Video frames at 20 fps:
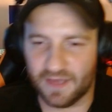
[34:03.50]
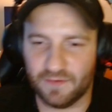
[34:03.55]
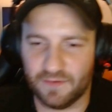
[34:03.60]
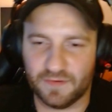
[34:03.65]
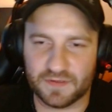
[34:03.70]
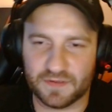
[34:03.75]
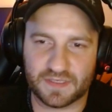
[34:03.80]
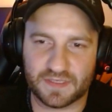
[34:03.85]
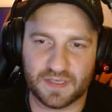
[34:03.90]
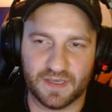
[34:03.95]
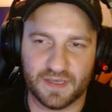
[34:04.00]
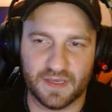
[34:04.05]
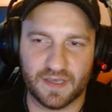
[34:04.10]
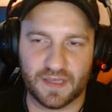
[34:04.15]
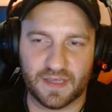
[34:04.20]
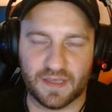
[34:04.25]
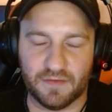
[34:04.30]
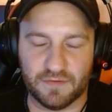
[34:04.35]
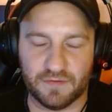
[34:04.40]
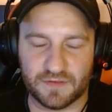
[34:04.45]

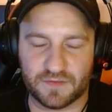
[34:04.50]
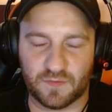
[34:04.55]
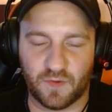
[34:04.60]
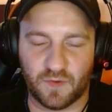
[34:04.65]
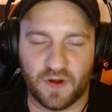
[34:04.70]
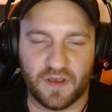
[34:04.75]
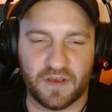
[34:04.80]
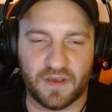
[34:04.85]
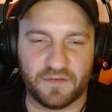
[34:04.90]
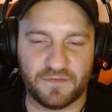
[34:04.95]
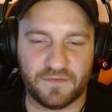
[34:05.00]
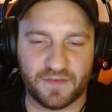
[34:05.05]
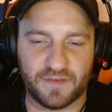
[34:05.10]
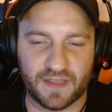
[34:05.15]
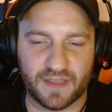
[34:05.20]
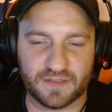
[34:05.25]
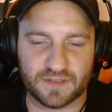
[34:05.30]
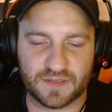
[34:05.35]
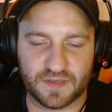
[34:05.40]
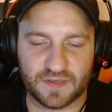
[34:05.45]
It was rough.
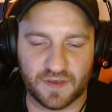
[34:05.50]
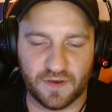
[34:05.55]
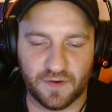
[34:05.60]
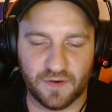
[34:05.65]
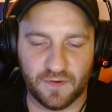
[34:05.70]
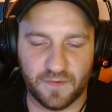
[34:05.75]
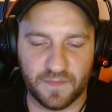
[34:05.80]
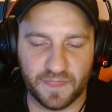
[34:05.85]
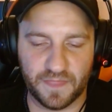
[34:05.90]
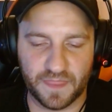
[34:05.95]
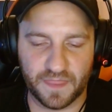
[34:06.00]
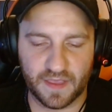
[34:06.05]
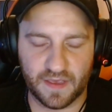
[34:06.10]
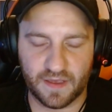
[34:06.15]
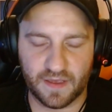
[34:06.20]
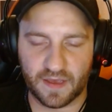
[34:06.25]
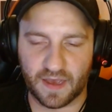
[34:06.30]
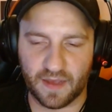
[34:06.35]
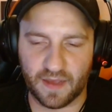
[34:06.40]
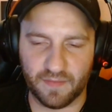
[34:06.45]
And so
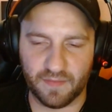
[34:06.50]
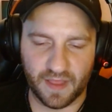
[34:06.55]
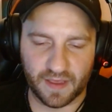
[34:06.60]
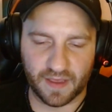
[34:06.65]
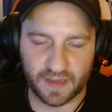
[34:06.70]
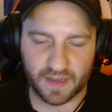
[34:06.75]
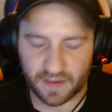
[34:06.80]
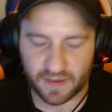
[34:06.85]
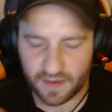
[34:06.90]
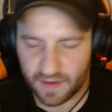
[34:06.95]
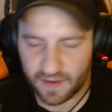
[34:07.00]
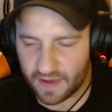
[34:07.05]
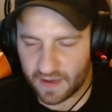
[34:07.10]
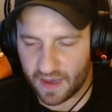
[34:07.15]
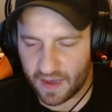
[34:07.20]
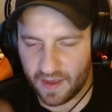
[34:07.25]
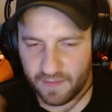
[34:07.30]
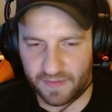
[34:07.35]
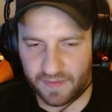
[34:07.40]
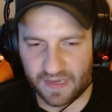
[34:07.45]
I'm
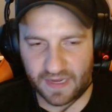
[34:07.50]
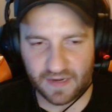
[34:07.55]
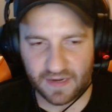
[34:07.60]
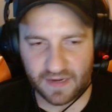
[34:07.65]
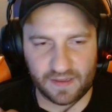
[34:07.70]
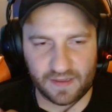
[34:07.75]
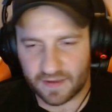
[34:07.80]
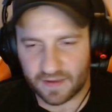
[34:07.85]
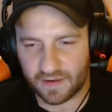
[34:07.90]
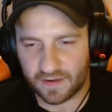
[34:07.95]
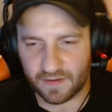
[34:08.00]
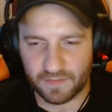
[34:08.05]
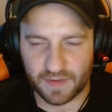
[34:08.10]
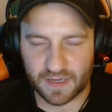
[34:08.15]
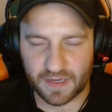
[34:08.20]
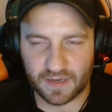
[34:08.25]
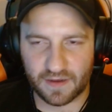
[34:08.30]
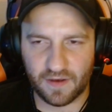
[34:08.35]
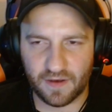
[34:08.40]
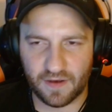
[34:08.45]
eating it, and I'm
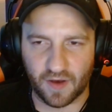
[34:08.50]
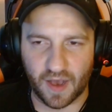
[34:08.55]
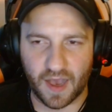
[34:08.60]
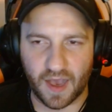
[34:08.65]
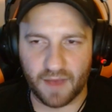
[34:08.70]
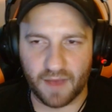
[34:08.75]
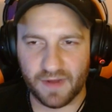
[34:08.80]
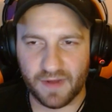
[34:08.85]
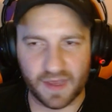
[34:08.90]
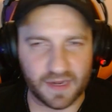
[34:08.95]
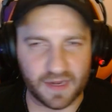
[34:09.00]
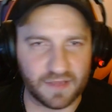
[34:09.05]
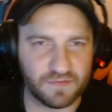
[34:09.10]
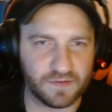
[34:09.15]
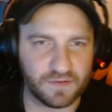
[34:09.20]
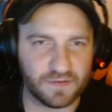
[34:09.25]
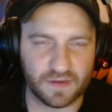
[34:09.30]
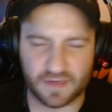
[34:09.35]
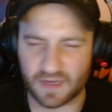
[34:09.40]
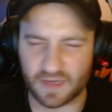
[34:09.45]
like, oh, I'm not
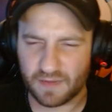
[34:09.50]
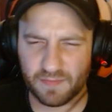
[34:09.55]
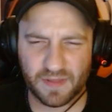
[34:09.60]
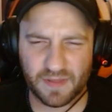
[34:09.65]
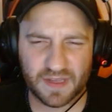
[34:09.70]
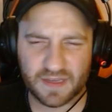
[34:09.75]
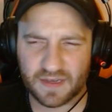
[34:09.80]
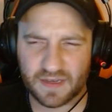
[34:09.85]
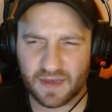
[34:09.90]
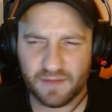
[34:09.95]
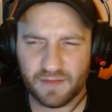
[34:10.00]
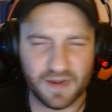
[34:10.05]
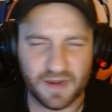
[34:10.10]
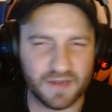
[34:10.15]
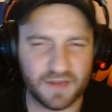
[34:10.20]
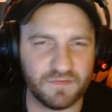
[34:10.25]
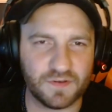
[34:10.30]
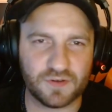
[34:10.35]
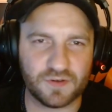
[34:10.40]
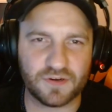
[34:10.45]
even
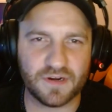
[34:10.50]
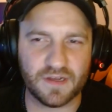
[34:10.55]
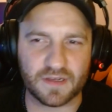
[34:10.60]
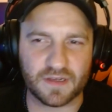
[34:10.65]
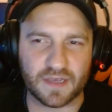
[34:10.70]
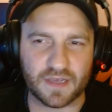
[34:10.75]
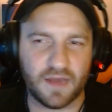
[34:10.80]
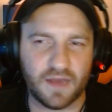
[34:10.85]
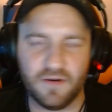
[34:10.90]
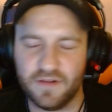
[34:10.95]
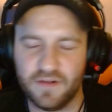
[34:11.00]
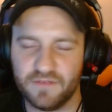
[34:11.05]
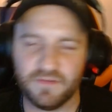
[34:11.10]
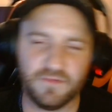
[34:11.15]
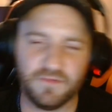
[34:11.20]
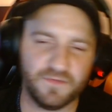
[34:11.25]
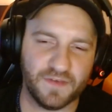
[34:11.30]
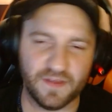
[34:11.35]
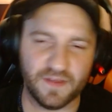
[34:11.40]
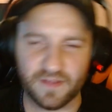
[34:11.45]
drunk. I don't
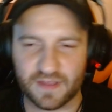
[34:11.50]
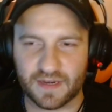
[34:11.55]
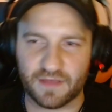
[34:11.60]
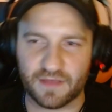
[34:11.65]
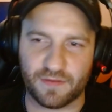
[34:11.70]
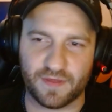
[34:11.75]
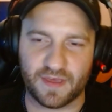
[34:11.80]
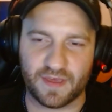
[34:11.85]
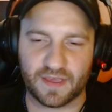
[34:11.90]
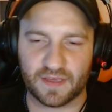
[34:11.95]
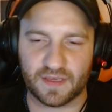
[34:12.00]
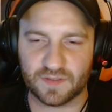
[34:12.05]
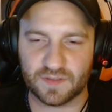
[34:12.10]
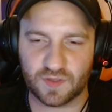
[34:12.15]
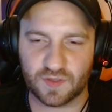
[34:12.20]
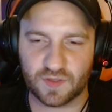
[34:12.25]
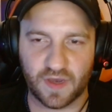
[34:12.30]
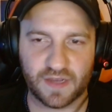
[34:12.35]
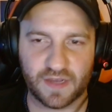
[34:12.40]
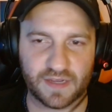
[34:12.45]
even feel anything. And
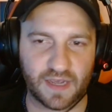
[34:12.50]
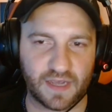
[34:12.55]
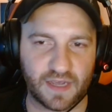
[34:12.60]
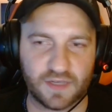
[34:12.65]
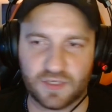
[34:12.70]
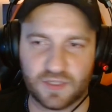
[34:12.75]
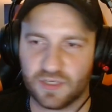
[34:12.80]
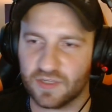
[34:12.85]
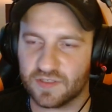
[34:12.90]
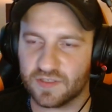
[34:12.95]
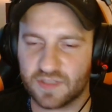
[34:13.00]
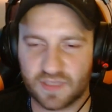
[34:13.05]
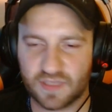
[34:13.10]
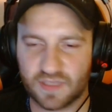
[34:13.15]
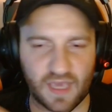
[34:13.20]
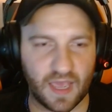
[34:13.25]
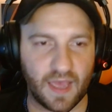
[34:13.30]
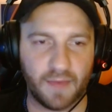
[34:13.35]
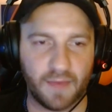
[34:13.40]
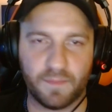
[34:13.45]
so I just
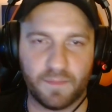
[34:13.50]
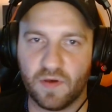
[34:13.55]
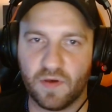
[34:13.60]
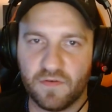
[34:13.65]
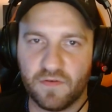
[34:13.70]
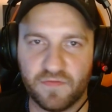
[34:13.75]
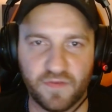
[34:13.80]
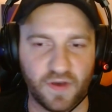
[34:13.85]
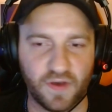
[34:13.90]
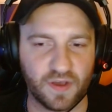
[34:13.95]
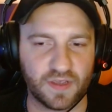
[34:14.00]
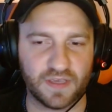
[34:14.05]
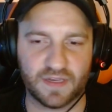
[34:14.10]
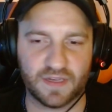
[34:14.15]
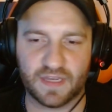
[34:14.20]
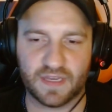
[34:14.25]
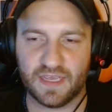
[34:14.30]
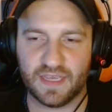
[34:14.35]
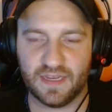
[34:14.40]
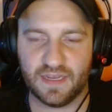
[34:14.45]
kept
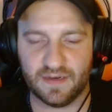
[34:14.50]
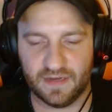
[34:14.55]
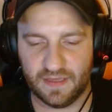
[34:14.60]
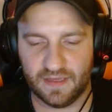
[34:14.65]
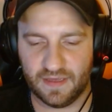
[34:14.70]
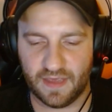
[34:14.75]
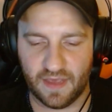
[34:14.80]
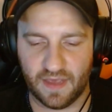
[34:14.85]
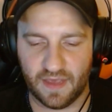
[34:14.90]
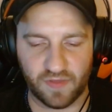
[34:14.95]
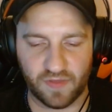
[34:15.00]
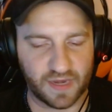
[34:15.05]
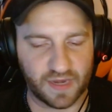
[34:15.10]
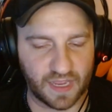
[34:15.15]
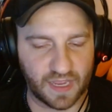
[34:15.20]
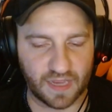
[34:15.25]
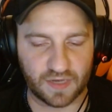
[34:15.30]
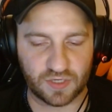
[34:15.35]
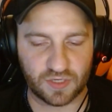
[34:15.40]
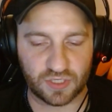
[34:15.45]
fucking eating it, and then
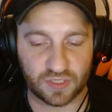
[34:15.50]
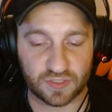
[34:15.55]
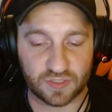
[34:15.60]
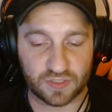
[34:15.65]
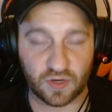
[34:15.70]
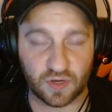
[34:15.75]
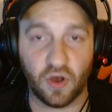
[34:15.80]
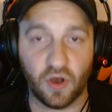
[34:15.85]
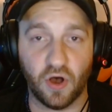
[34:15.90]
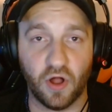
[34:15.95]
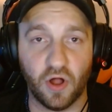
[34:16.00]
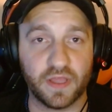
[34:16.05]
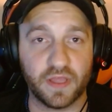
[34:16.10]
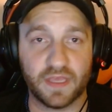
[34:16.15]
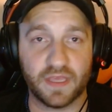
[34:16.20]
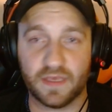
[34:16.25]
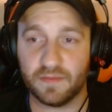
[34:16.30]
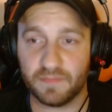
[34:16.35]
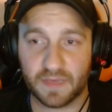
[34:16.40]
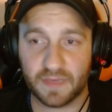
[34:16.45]
it just
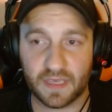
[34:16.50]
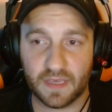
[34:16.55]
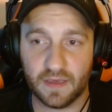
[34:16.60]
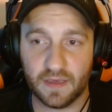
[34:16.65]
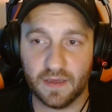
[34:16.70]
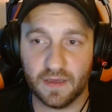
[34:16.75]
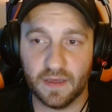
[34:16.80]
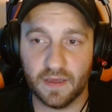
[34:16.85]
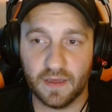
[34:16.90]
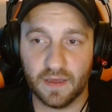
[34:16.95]
all hit me.